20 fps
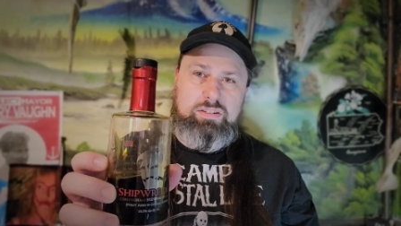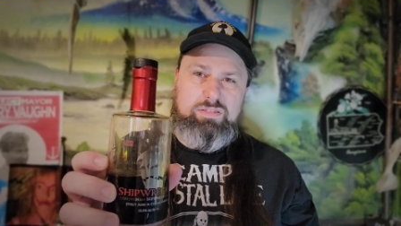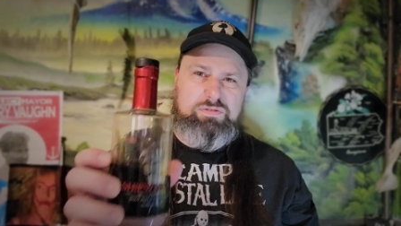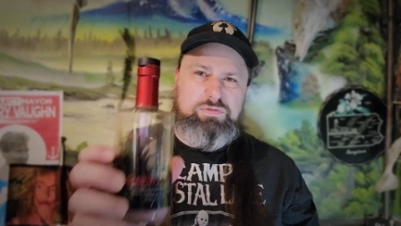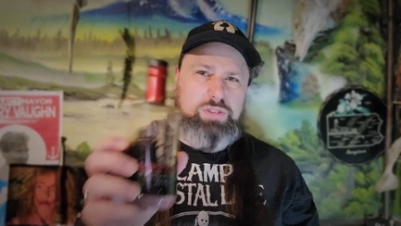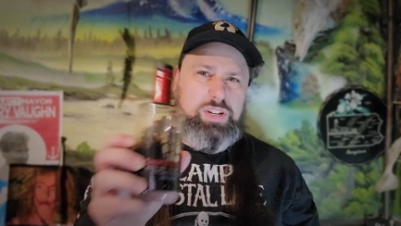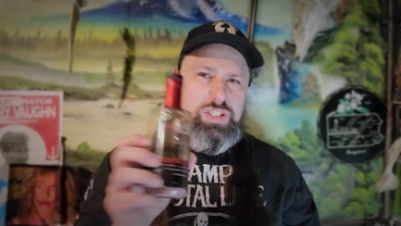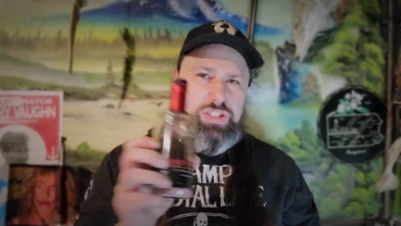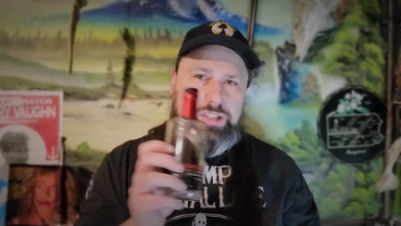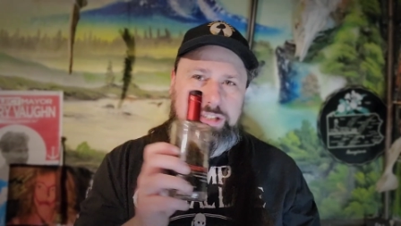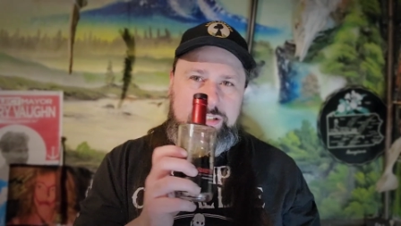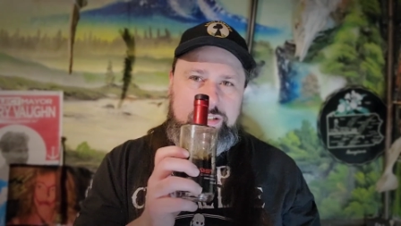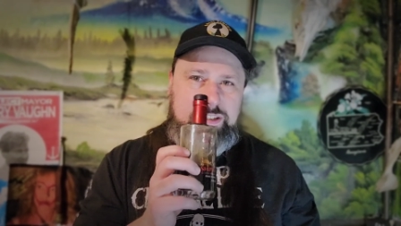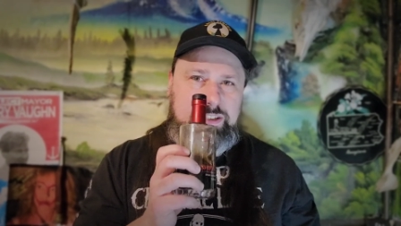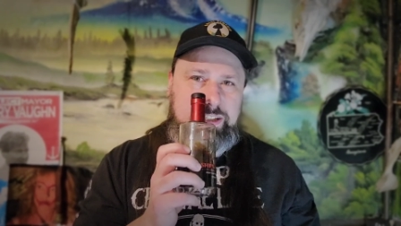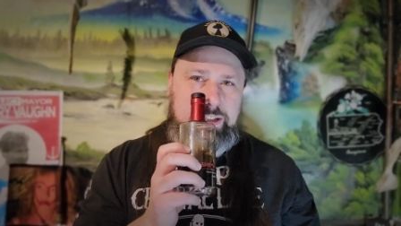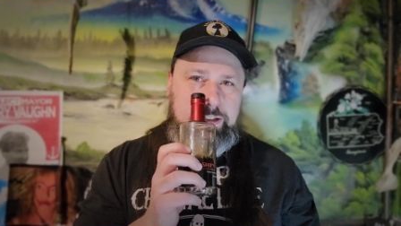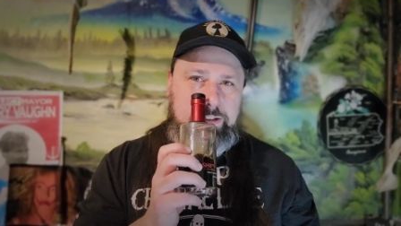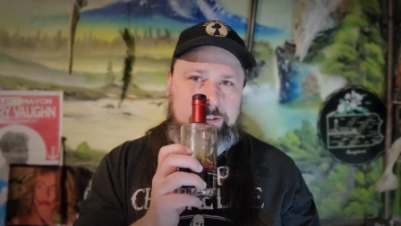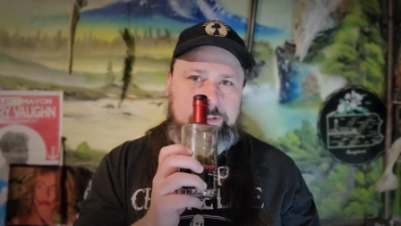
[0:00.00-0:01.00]
freshness
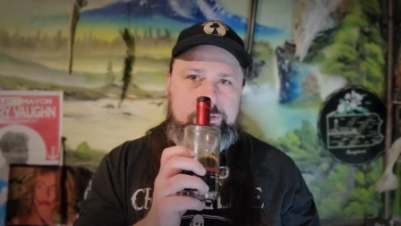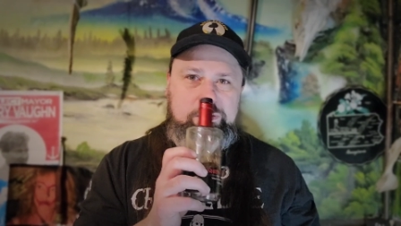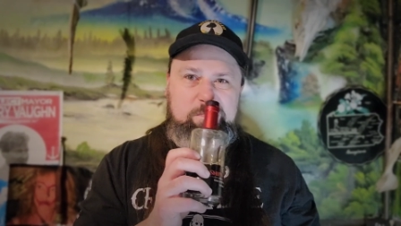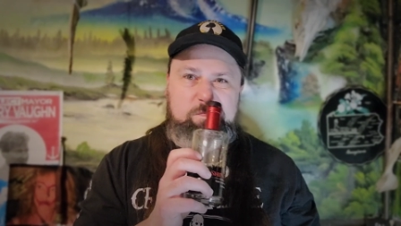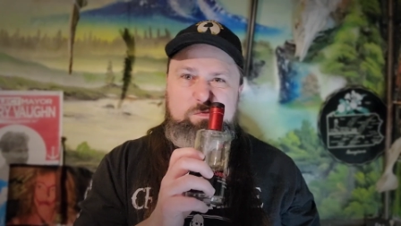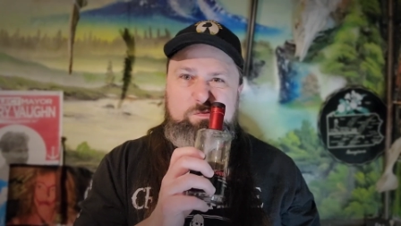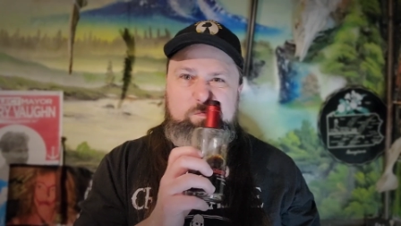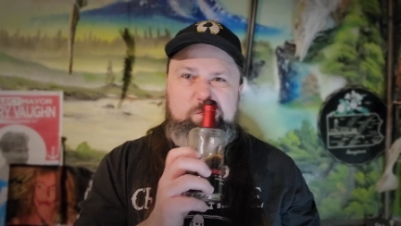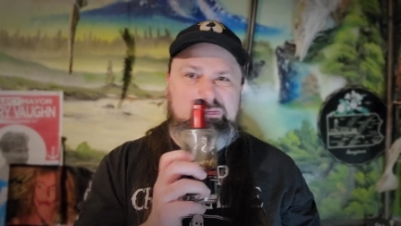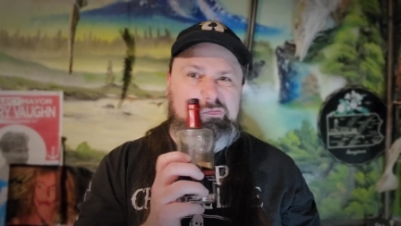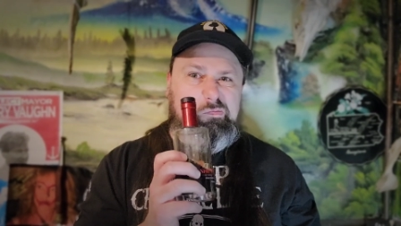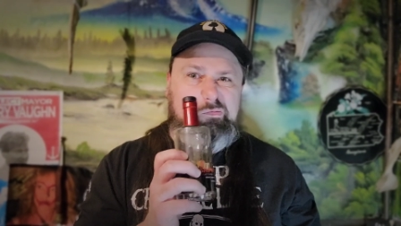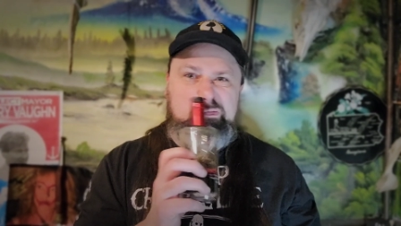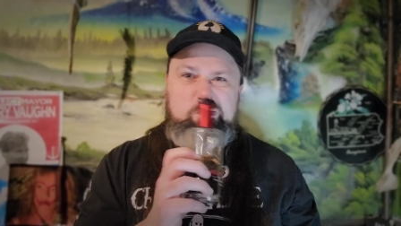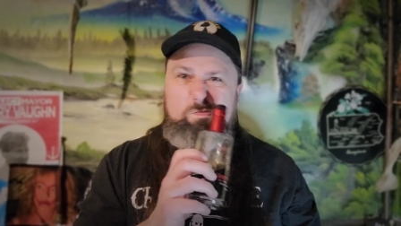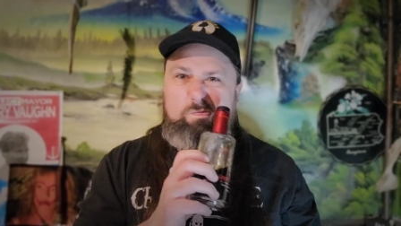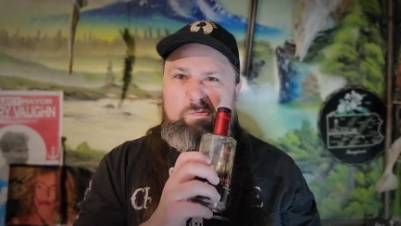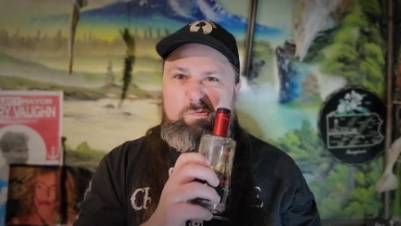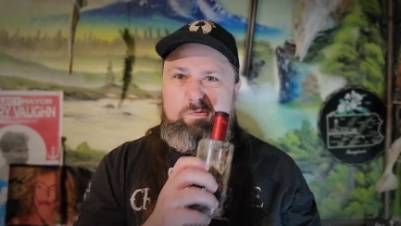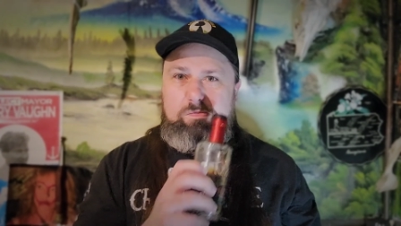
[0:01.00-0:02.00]
sealed.
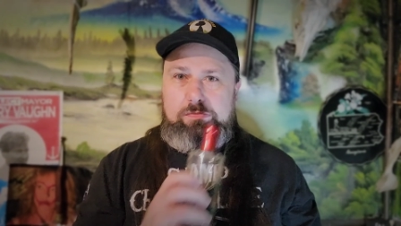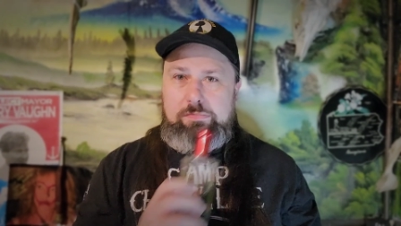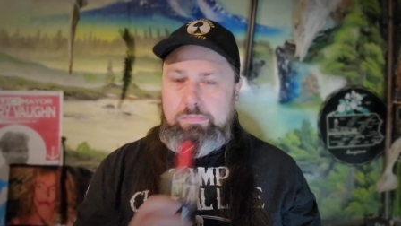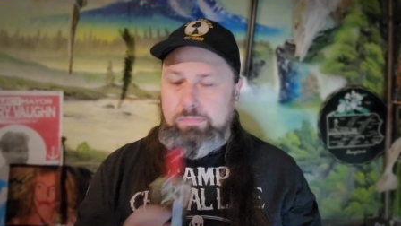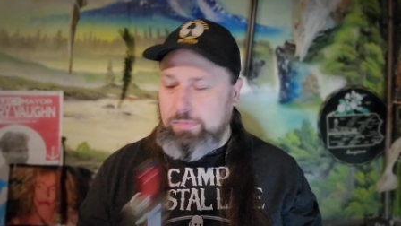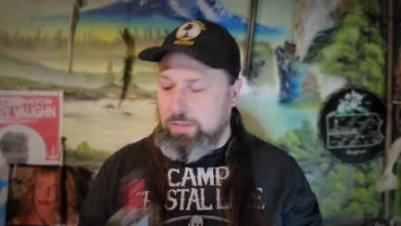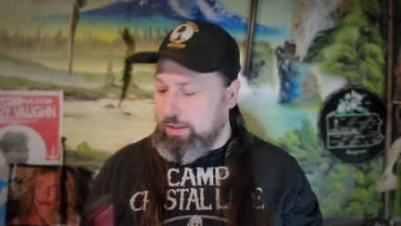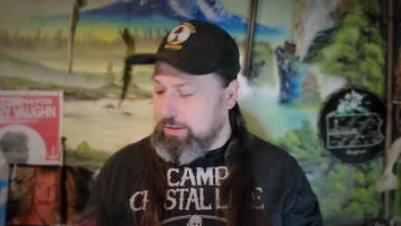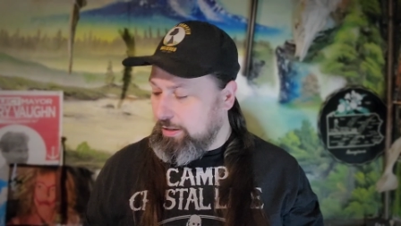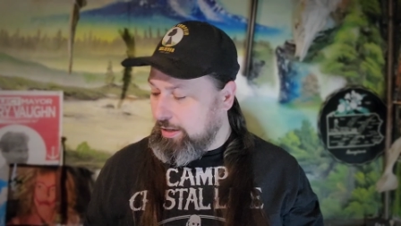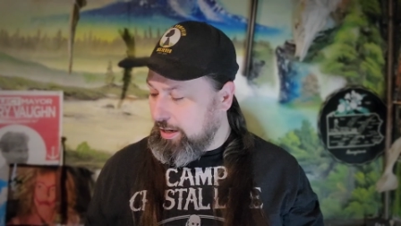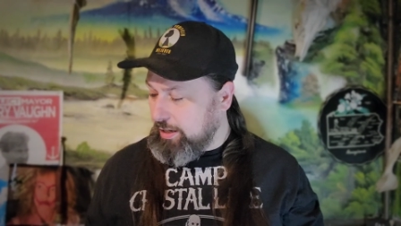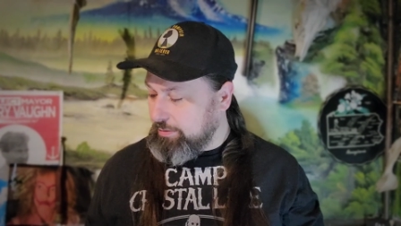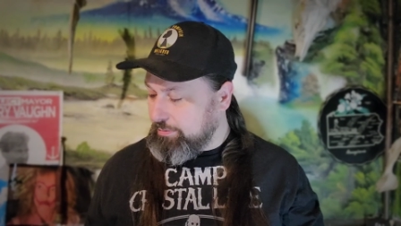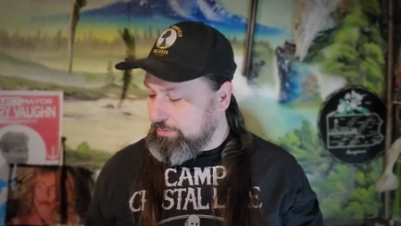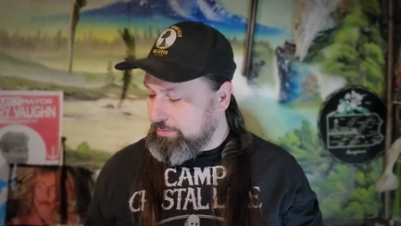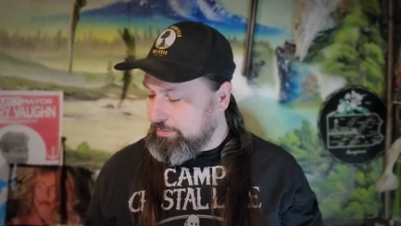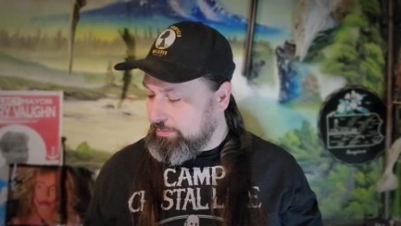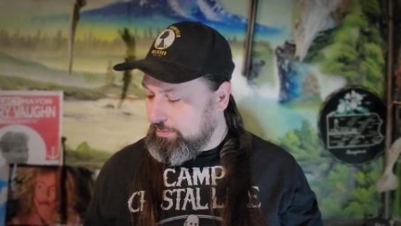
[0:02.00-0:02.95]
All right.